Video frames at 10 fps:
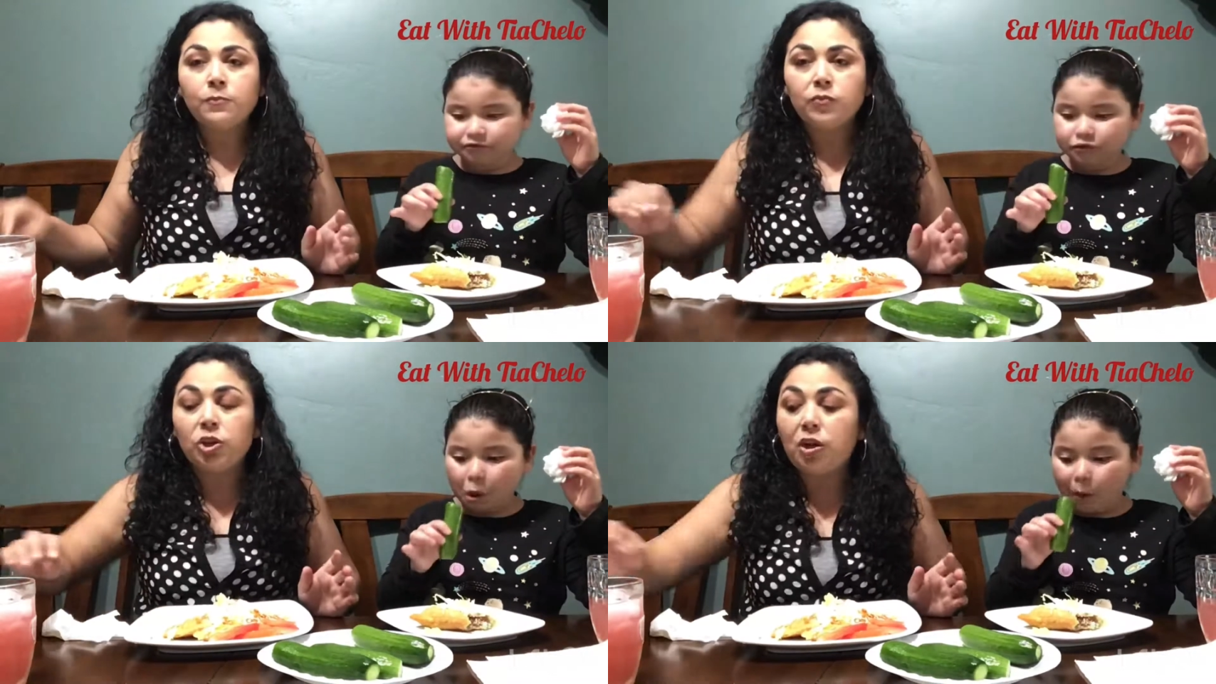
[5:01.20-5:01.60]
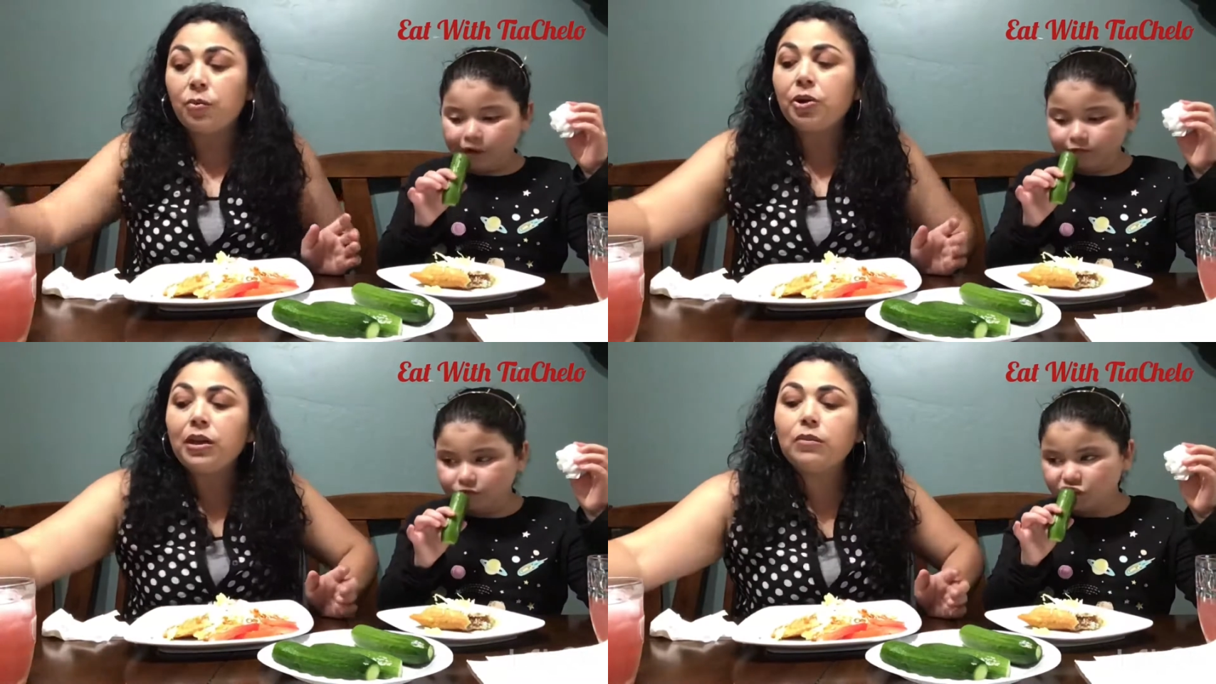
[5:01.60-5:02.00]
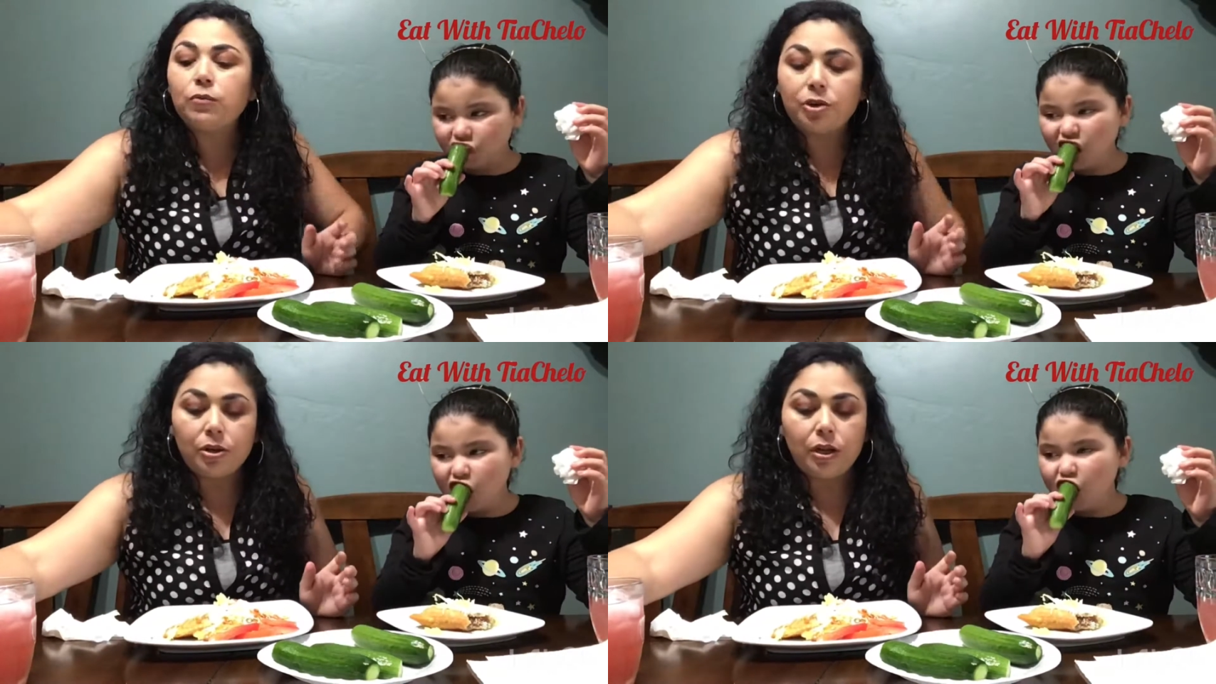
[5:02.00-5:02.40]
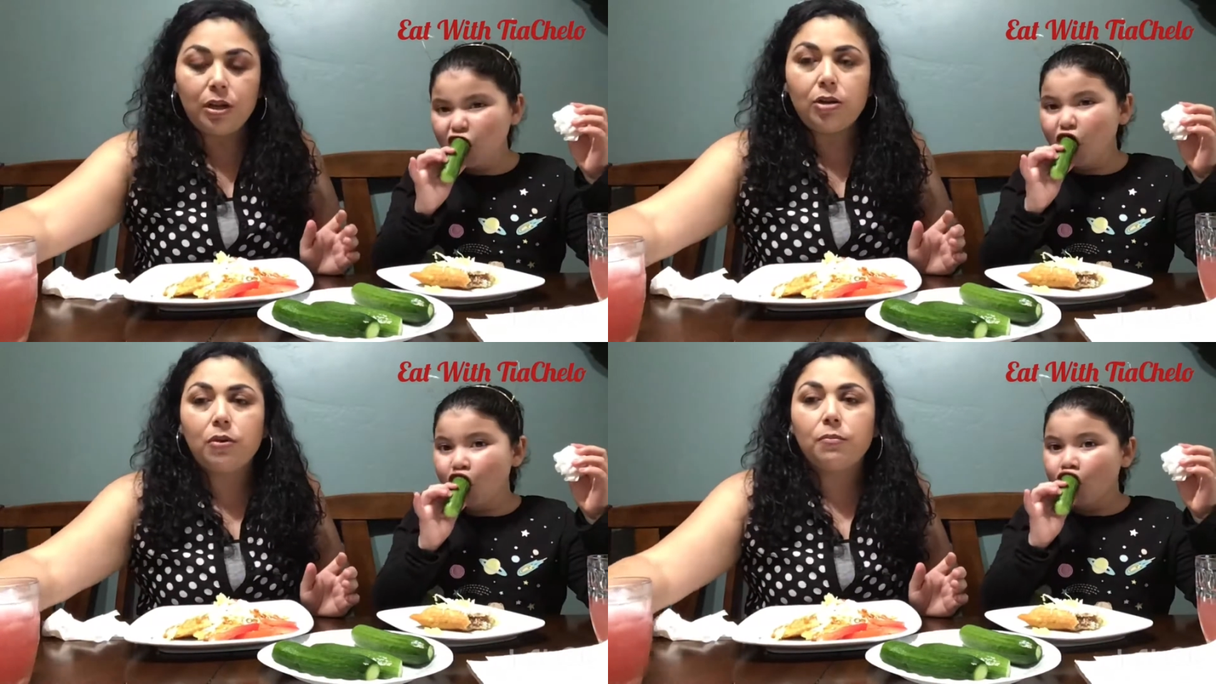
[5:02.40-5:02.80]
Speaker 1: Today we're eat we're
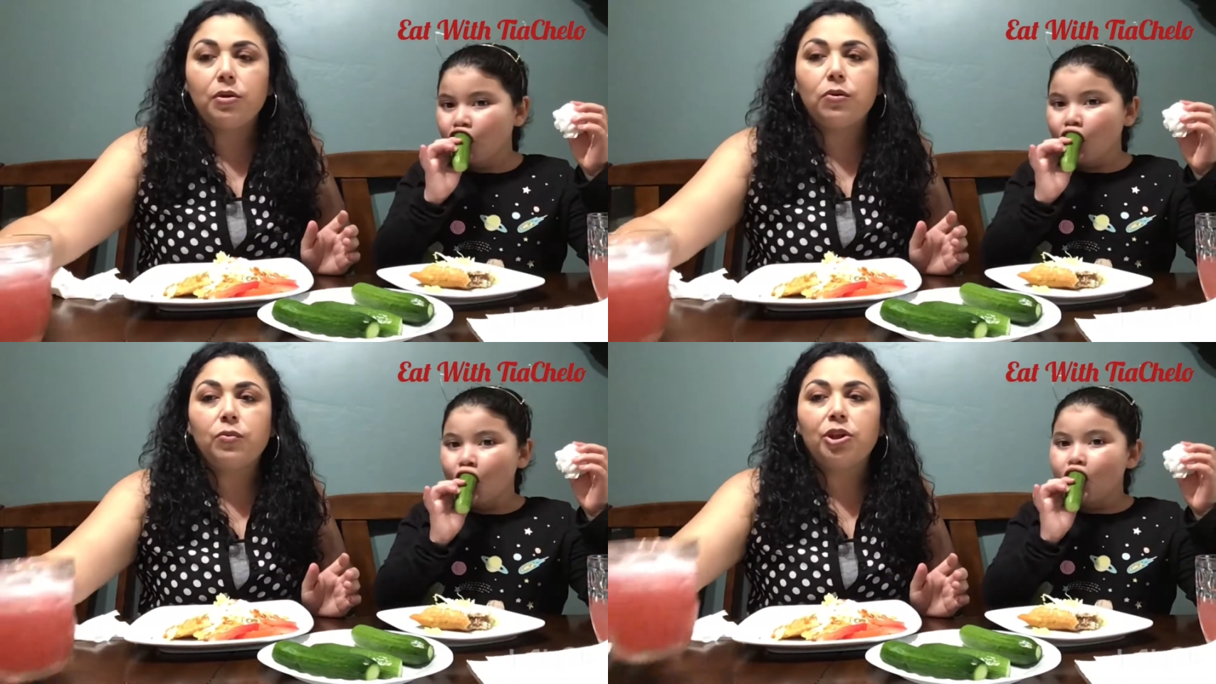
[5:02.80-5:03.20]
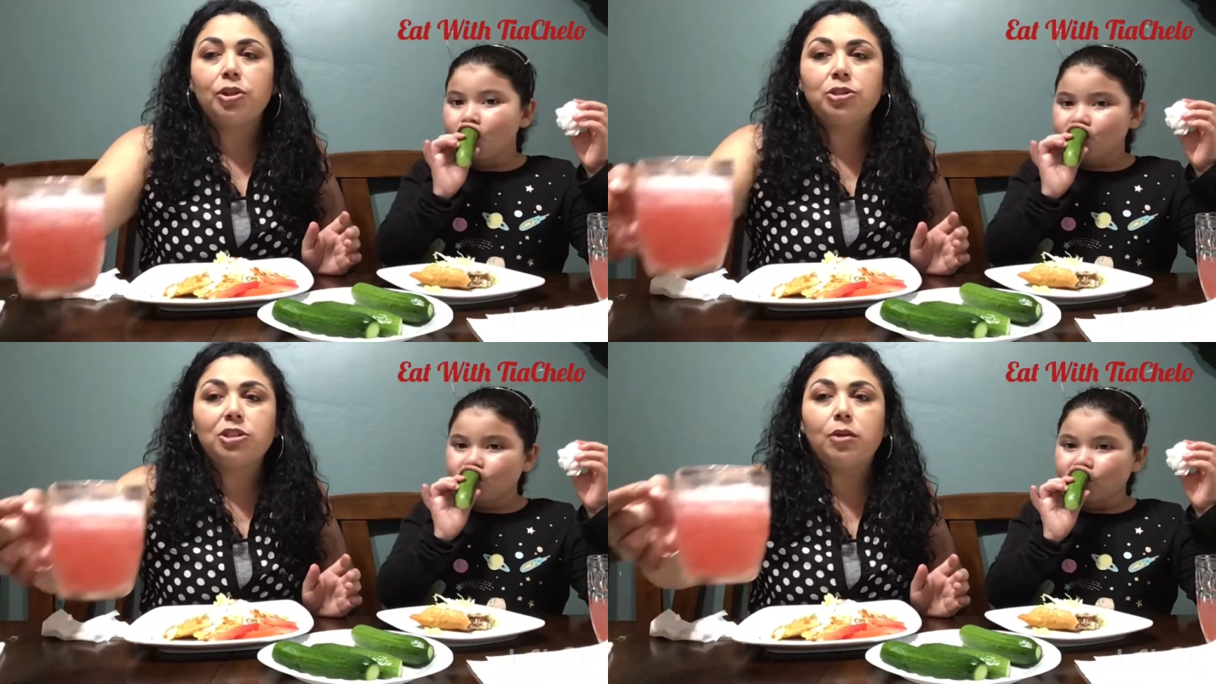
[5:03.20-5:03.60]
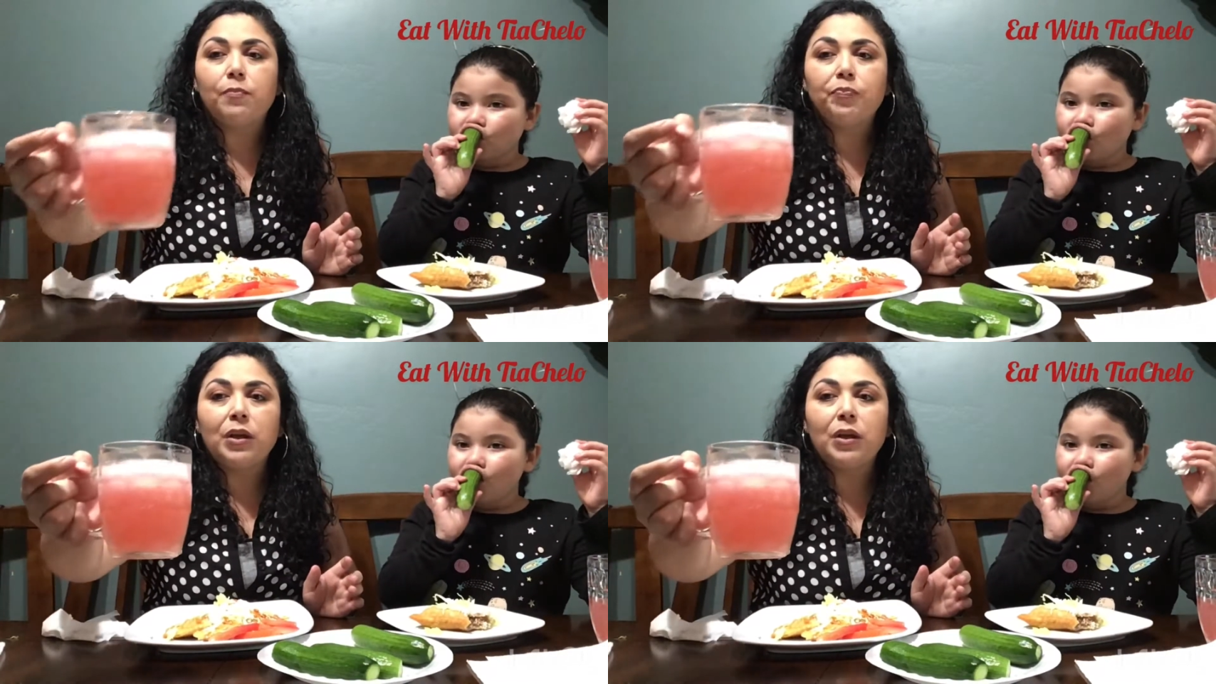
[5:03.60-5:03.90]
eating our meal with some